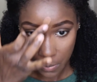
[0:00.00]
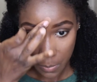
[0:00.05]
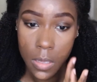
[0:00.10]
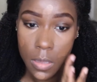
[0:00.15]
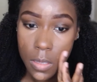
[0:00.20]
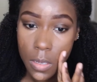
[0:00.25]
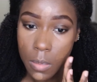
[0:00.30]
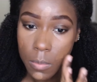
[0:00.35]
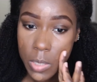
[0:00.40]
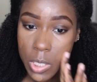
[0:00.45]

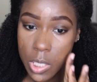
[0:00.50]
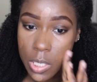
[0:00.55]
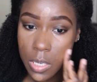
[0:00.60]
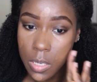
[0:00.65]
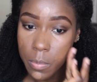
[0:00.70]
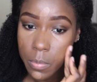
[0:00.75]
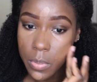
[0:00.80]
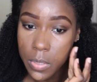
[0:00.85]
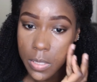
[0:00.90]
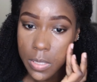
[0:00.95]
And then I'm just
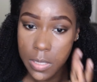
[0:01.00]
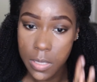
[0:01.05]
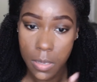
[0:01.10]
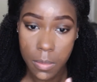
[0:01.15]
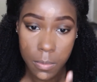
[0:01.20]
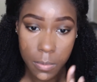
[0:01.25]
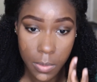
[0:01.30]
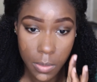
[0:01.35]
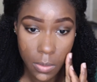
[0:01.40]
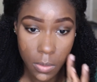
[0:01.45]
gonna put
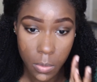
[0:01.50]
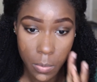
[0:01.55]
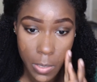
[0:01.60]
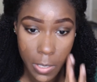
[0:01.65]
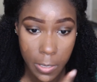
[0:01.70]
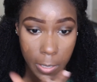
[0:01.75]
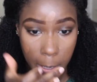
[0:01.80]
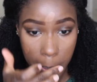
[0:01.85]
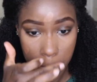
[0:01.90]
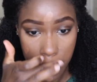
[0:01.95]
some a little
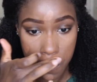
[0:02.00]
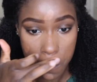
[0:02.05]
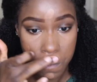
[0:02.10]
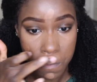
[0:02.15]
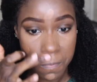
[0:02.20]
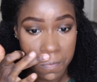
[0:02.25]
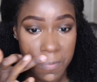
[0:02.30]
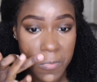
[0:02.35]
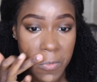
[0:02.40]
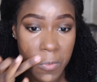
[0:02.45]
bit like
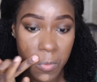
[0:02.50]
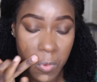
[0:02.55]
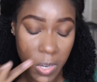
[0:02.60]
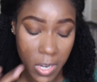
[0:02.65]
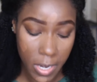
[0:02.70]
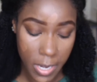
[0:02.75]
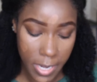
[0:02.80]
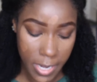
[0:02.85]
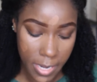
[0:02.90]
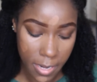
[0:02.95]
where
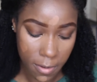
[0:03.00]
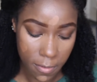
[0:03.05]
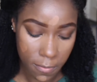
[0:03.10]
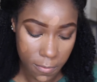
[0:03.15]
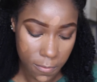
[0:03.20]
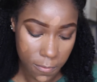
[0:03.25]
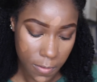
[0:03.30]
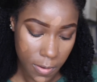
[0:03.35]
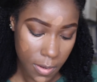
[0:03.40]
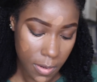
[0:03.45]
I
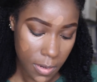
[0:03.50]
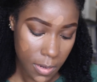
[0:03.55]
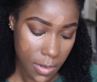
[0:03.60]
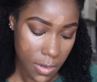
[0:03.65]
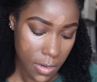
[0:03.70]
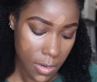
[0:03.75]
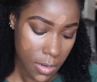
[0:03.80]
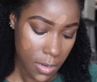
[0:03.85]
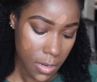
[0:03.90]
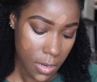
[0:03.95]
have
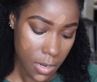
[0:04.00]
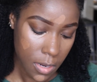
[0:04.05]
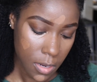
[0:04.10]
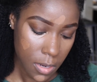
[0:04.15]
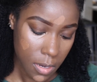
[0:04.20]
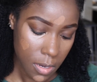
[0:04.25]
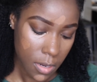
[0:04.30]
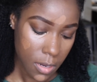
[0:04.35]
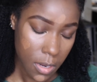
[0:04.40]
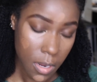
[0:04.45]

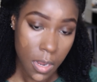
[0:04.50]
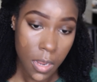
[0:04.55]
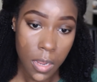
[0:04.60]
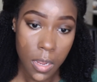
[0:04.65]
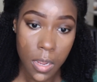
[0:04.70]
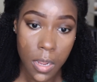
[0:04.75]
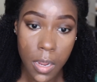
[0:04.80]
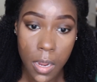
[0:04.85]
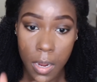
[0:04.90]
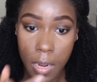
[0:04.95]

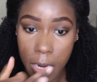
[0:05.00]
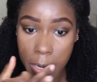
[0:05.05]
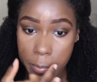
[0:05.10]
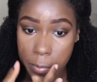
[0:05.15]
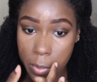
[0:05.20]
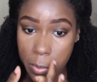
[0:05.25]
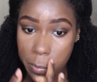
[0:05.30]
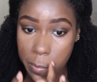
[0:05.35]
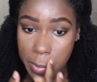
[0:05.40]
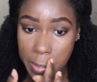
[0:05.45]

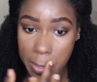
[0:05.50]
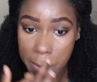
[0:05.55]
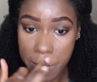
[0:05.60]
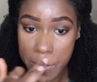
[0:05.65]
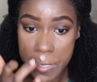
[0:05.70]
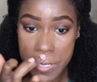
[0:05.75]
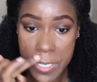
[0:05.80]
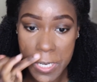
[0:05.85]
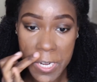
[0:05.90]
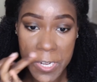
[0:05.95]

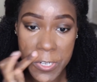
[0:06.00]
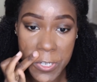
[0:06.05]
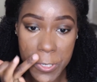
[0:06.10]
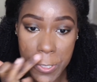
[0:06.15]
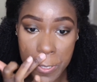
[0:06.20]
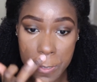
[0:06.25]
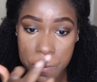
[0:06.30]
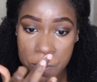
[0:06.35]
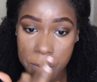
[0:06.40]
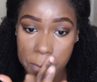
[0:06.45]

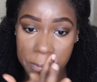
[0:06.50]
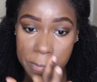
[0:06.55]
hyperpigmentation.